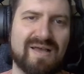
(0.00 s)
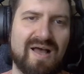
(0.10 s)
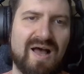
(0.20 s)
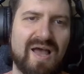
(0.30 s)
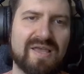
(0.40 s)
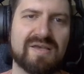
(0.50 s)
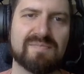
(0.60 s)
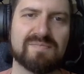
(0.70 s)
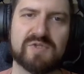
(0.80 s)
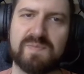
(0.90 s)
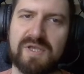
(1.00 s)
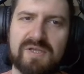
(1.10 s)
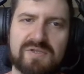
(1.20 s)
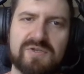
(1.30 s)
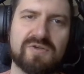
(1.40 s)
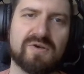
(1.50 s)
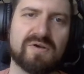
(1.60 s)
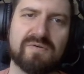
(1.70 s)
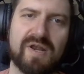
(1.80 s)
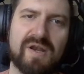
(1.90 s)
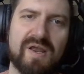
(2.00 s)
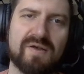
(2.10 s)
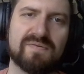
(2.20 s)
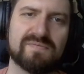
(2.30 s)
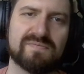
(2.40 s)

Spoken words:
I am speaking to y'all right now,